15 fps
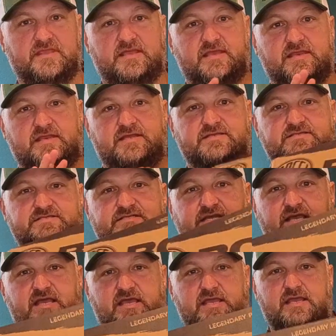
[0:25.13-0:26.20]
It is
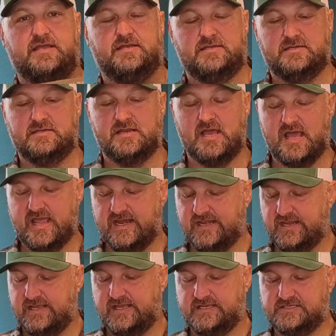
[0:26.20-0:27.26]
a
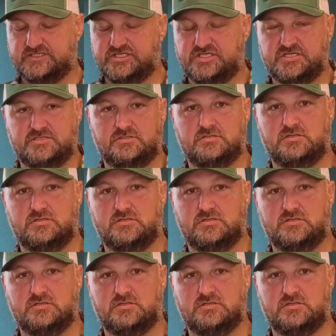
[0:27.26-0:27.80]
9-inch